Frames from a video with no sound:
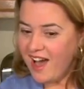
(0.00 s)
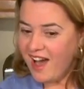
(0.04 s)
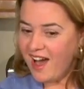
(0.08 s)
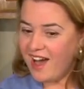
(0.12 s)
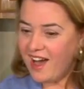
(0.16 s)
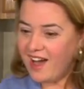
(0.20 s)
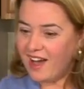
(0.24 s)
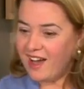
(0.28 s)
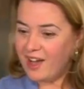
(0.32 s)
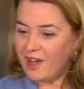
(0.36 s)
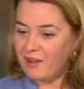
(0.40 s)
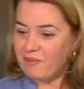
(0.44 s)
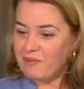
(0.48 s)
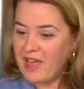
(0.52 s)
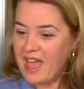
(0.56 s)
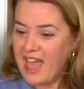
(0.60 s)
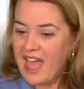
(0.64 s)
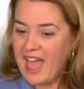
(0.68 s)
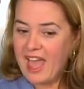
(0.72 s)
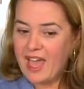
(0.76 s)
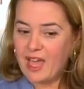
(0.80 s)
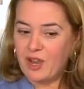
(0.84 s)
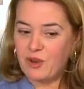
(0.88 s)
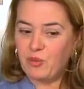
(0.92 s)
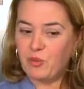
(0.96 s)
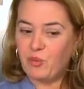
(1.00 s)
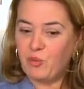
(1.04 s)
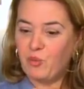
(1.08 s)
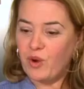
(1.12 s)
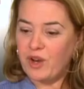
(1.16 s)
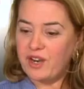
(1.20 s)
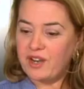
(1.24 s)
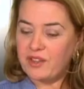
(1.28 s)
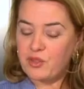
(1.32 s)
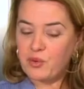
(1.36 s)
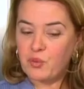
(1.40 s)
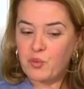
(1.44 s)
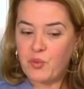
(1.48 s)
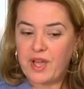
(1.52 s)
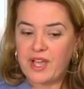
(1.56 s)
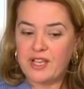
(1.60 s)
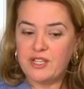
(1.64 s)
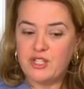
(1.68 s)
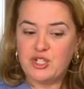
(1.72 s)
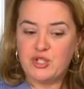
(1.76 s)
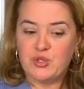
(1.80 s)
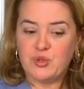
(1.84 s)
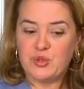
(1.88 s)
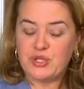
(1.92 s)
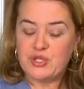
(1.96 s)
And one of the
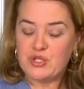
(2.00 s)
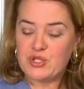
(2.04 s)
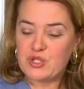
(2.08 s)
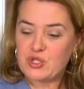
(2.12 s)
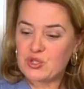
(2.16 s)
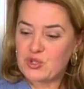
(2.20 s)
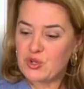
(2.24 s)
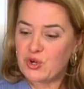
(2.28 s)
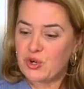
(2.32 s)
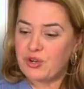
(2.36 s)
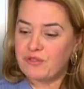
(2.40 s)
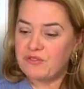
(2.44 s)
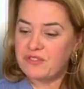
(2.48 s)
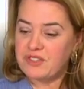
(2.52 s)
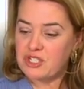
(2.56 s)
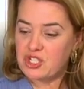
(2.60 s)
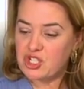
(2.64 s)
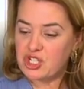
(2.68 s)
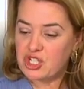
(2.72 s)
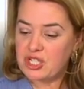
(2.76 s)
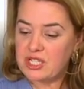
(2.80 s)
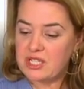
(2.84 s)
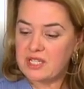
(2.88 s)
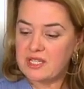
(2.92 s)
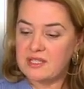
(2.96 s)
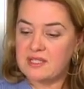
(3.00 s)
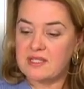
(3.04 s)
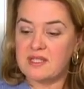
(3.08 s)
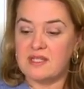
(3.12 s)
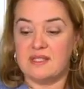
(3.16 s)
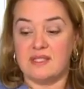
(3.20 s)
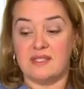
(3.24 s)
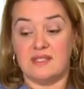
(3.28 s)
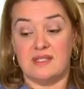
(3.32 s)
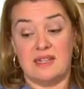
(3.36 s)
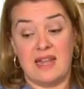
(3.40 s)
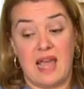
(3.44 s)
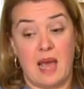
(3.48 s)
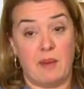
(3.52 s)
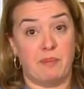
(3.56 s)
ways you can serve the cheese is as an